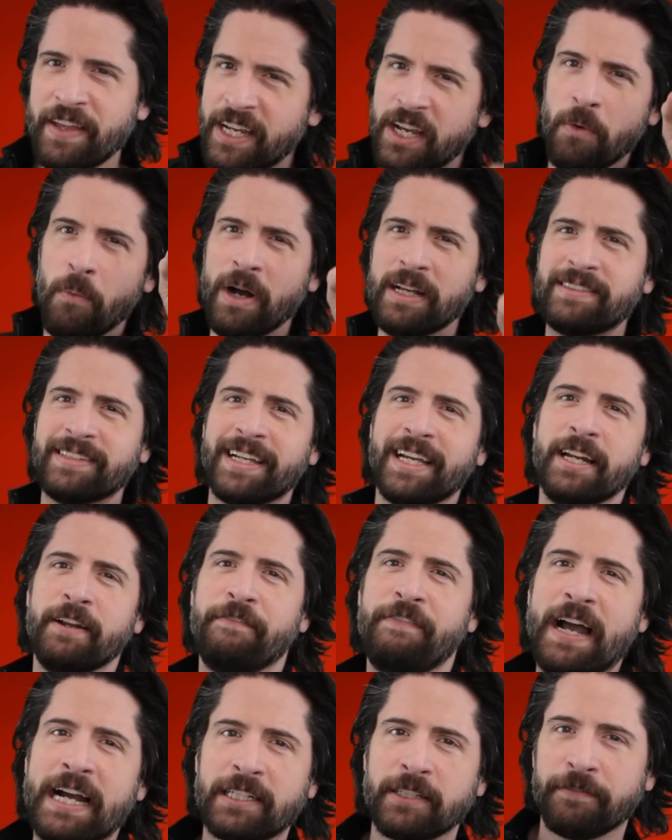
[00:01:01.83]
thank you once again to
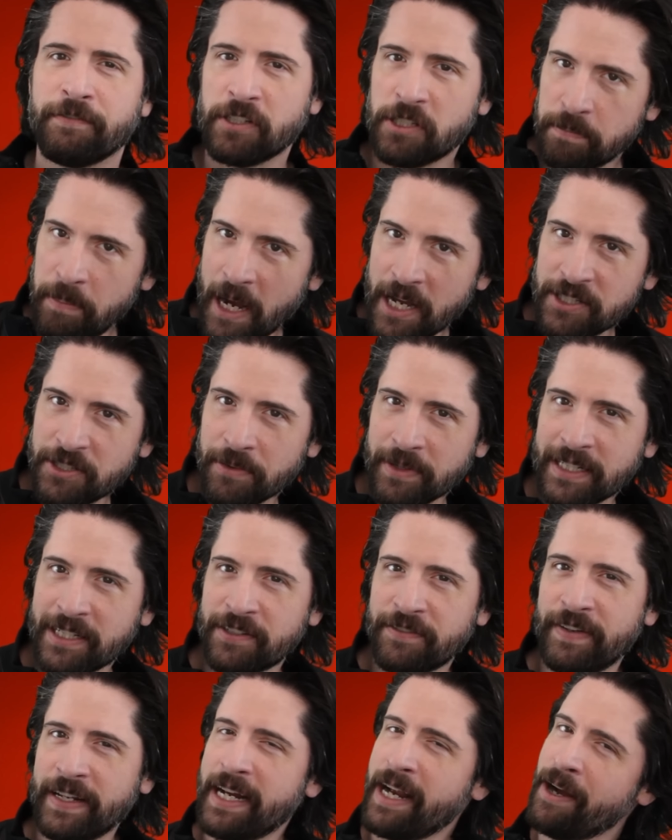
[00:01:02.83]
Factor for sponsoring
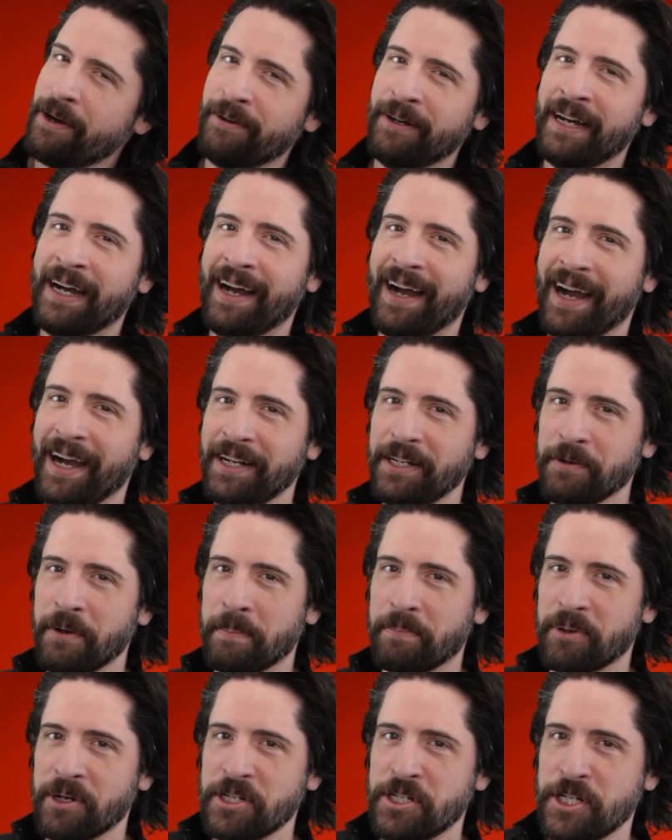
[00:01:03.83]
this video. I do
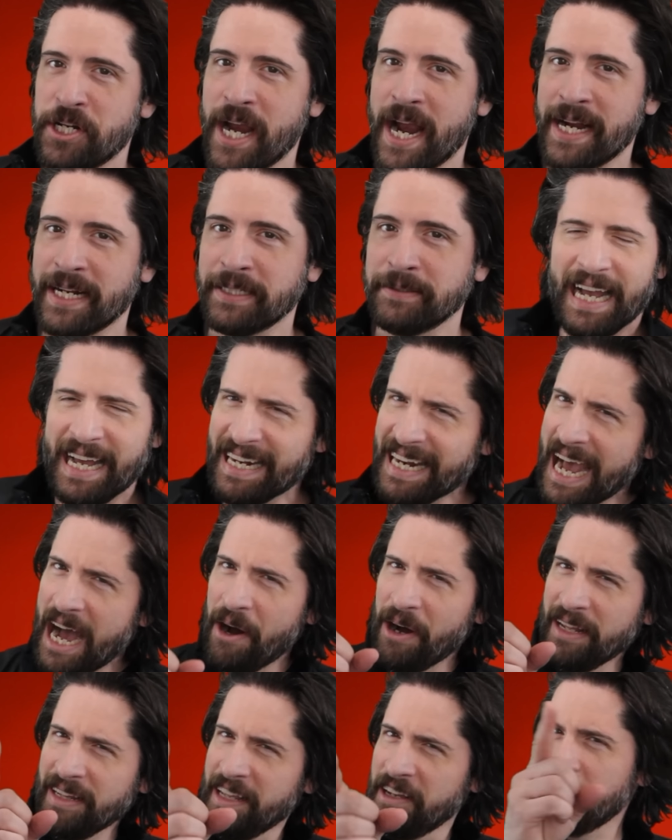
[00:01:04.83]
appreciate it. And
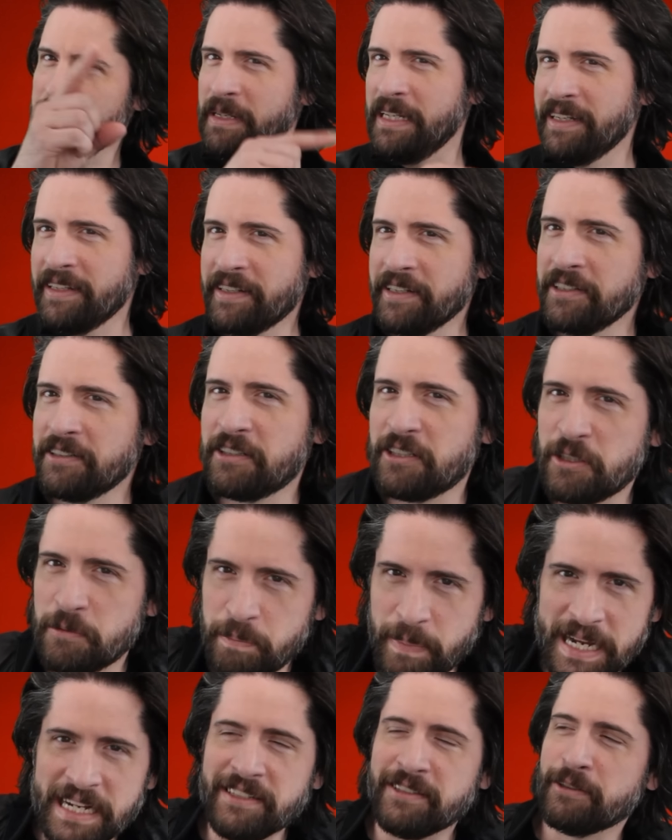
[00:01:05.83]
now I love me a good
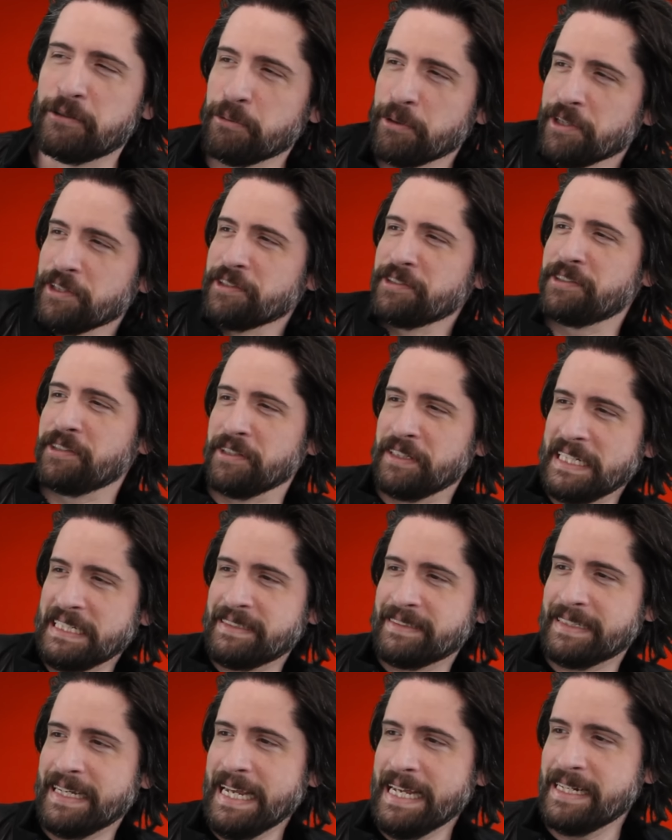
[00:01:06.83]
space thriller, so
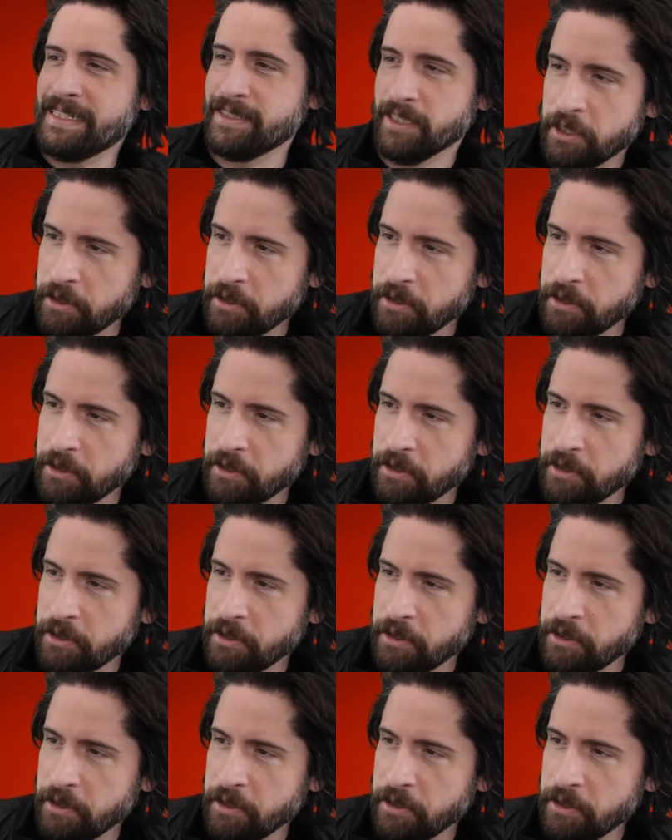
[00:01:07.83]
let's get